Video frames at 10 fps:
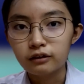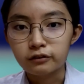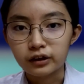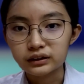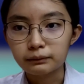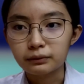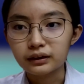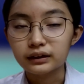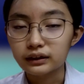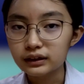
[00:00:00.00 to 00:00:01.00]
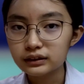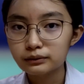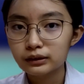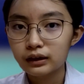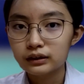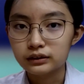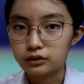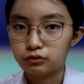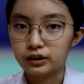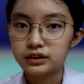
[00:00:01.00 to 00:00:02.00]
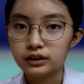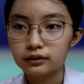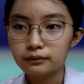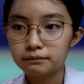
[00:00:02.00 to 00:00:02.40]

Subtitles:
For example, in this situation,